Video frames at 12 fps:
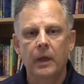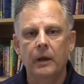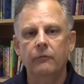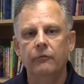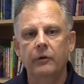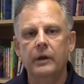
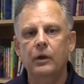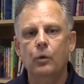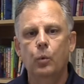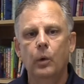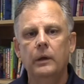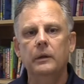it very
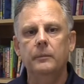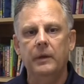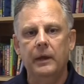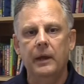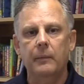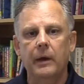quickly
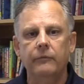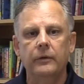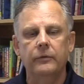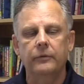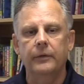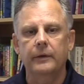became
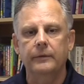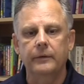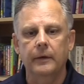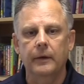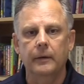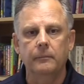obvious that
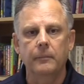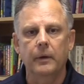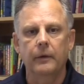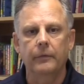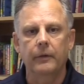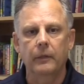
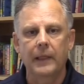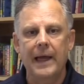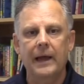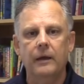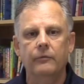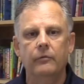the
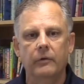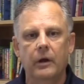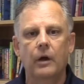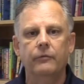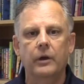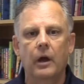lack of a
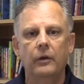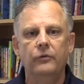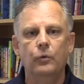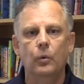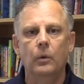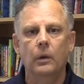recovery high
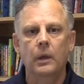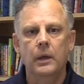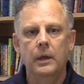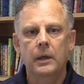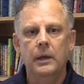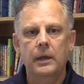school
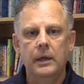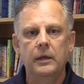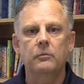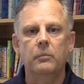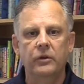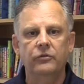
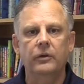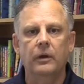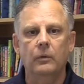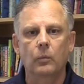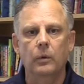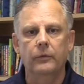in
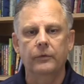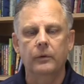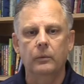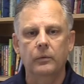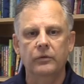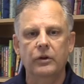Michigan was
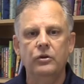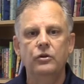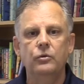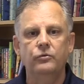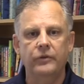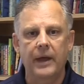a
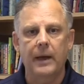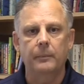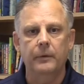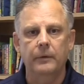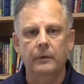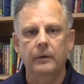huge gap
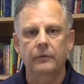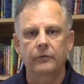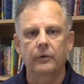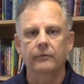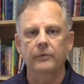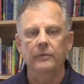in
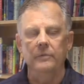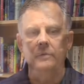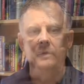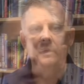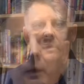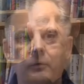services.
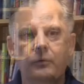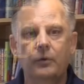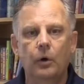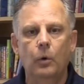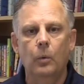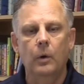And
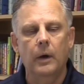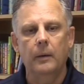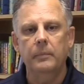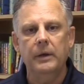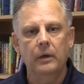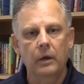so
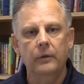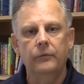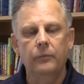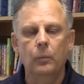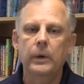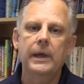
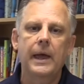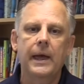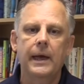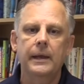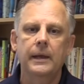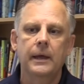because we
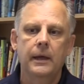had